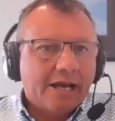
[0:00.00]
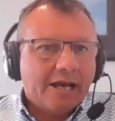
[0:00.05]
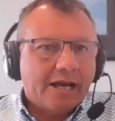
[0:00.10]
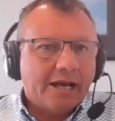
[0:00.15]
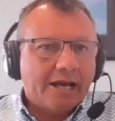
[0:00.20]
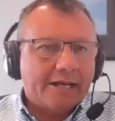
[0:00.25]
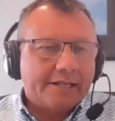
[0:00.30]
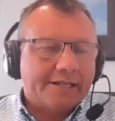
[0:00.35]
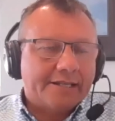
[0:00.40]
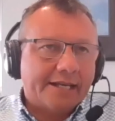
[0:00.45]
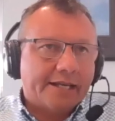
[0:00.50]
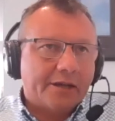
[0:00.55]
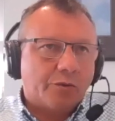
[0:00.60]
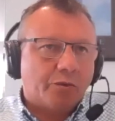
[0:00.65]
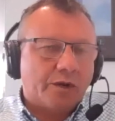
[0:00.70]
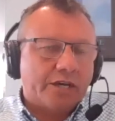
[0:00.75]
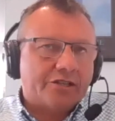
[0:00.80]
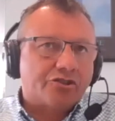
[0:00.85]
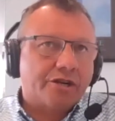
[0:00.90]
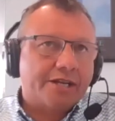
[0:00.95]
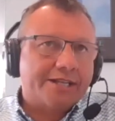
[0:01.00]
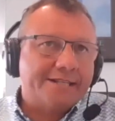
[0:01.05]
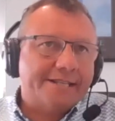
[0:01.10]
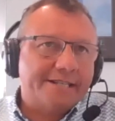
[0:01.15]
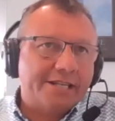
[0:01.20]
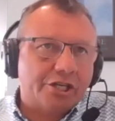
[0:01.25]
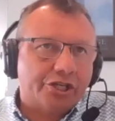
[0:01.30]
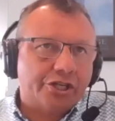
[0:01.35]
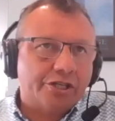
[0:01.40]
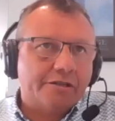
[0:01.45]
And I think it will
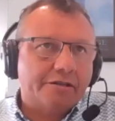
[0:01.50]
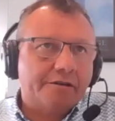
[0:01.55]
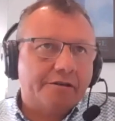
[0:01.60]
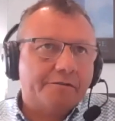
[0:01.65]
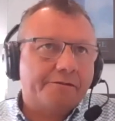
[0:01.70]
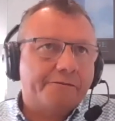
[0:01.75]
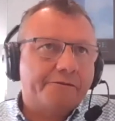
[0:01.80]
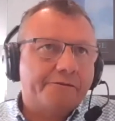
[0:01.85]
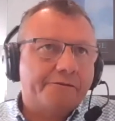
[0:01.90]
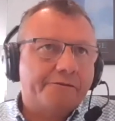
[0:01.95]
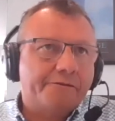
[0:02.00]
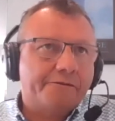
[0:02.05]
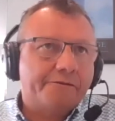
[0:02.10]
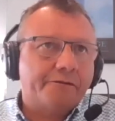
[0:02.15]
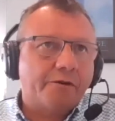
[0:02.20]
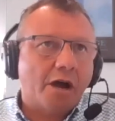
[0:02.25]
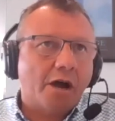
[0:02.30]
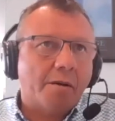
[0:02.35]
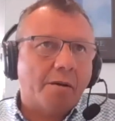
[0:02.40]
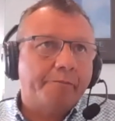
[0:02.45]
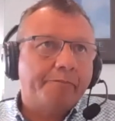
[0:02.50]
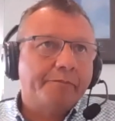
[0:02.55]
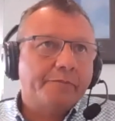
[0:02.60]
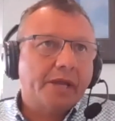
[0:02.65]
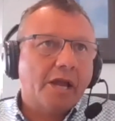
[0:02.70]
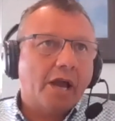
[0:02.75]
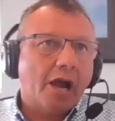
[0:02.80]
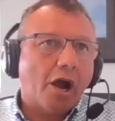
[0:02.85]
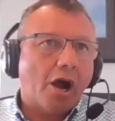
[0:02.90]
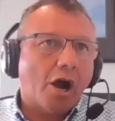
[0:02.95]
transition from
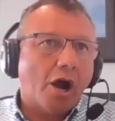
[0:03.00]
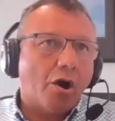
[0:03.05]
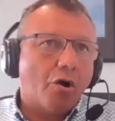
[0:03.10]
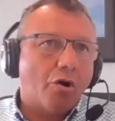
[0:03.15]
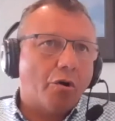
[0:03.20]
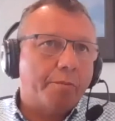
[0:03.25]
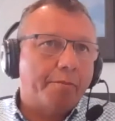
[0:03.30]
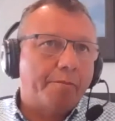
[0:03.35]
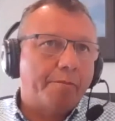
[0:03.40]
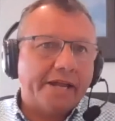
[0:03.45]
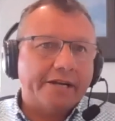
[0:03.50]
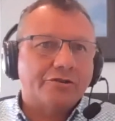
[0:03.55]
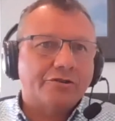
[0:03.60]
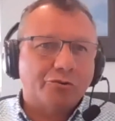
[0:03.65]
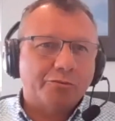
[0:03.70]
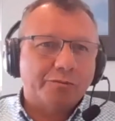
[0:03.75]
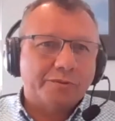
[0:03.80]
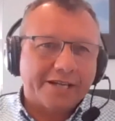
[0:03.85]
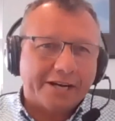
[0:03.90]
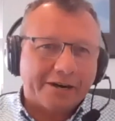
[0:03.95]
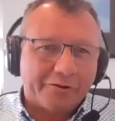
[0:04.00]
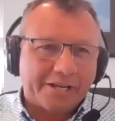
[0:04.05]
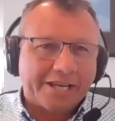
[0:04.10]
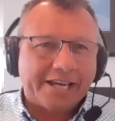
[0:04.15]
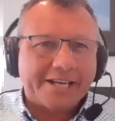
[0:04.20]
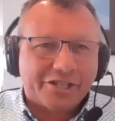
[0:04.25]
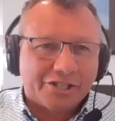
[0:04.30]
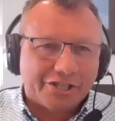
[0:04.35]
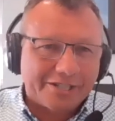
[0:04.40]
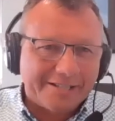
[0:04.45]
our bedrooms and our
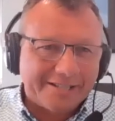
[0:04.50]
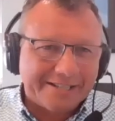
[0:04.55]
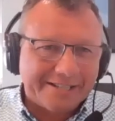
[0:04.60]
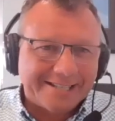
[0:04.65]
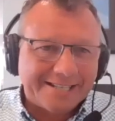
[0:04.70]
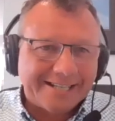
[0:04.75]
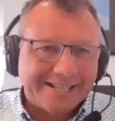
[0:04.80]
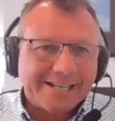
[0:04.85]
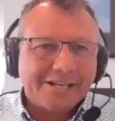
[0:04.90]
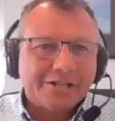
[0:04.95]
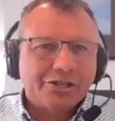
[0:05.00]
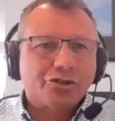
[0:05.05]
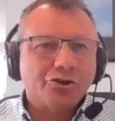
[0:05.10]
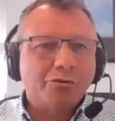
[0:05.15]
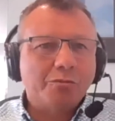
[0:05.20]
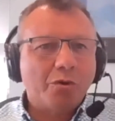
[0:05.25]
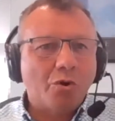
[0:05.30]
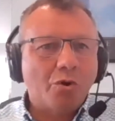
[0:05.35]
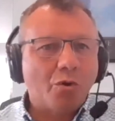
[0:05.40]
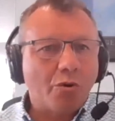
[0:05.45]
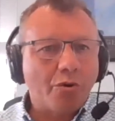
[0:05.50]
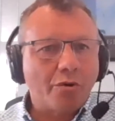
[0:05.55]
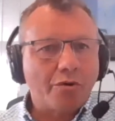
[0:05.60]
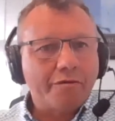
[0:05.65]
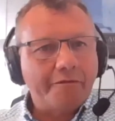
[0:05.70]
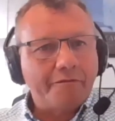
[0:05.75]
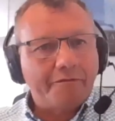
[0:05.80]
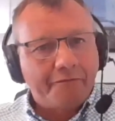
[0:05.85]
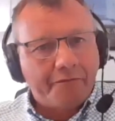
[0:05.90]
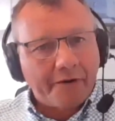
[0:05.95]
kitchens to more
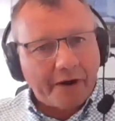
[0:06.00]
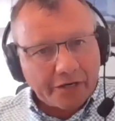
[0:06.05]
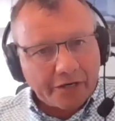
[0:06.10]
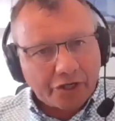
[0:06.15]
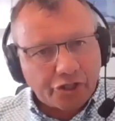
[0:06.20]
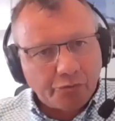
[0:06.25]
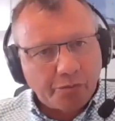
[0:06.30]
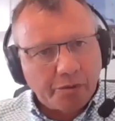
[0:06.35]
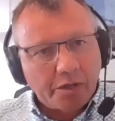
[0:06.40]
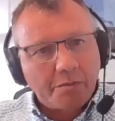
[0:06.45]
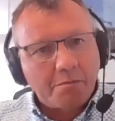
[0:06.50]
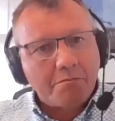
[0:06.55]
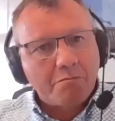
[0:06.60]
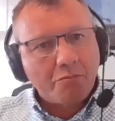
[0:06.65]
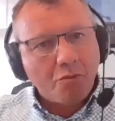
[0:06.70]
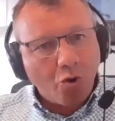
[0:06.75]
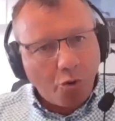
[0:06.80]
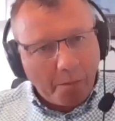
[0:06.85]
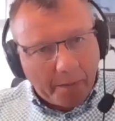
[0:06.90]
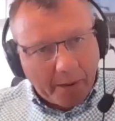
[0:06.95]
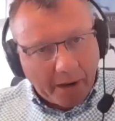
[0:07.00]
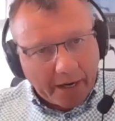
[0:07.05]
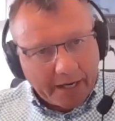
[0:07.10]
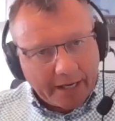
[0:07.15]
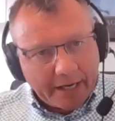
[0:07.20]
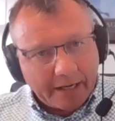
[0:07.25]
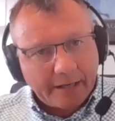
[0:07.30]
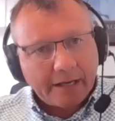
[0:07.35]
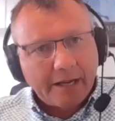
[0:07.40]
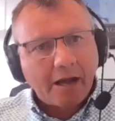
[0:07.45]
virtual,
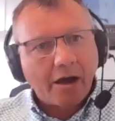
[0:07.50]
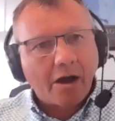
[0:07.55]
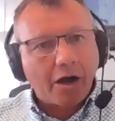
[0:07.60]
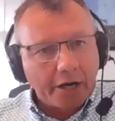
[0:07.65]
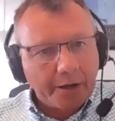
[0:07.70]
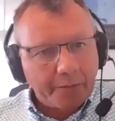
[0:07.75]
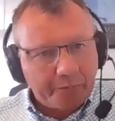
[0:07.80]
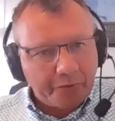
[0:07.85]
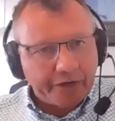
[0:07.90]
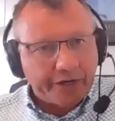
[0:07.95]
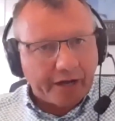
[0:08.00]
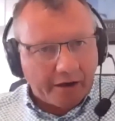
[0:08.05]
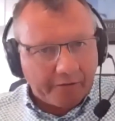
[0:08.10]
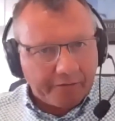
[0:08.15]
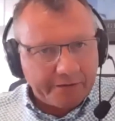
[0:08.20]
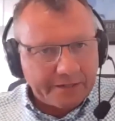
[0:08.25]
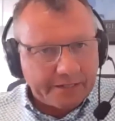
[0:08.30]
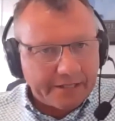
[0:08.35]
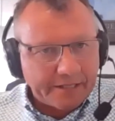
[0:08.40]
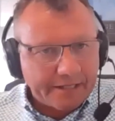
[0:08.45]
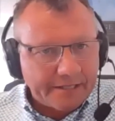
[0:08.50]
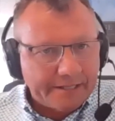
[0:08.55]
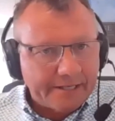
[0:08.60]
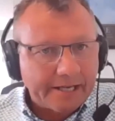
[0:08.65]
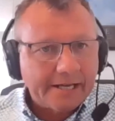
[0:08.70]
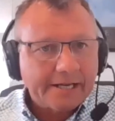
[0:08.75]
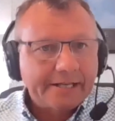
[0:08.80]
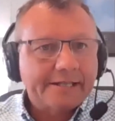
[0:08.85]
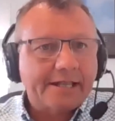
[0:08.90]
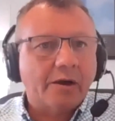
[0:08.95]
mobile, hybrid offices
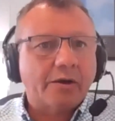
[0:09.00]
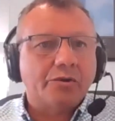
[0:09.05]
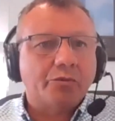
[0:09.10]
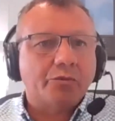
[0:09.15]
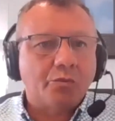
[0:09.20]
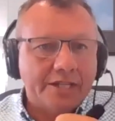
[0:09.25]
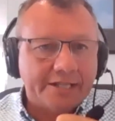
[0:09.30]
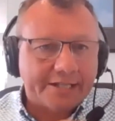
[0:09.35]
that we'll